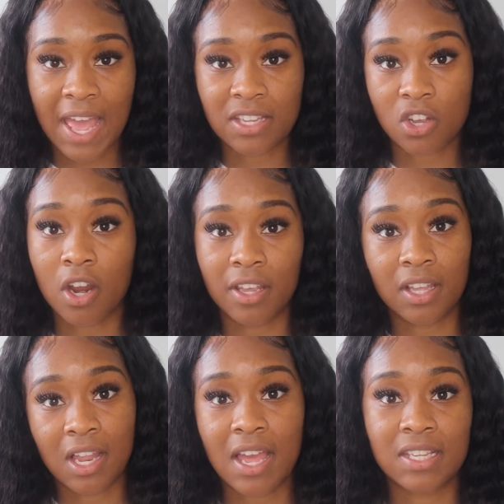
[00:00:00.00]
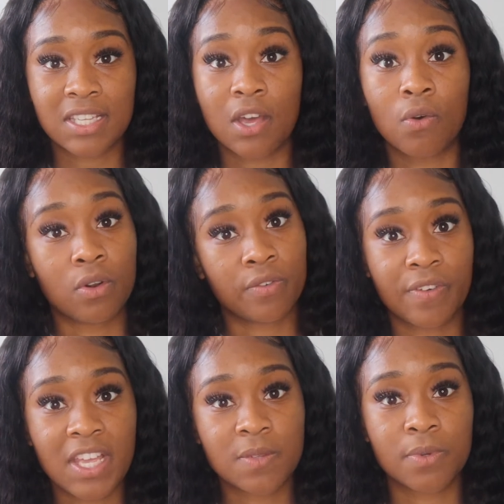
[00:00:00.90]
target clientele on
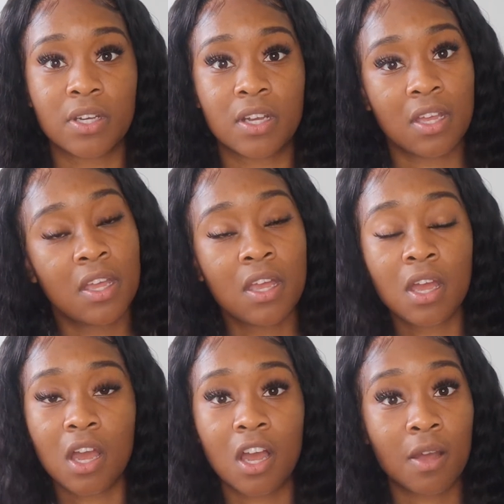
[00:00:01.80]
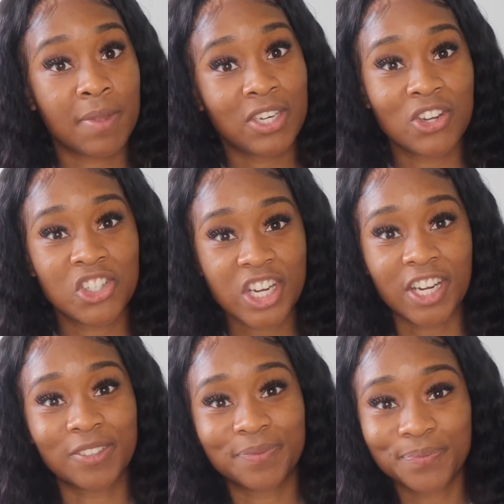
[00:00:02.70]
Facebook in your chair.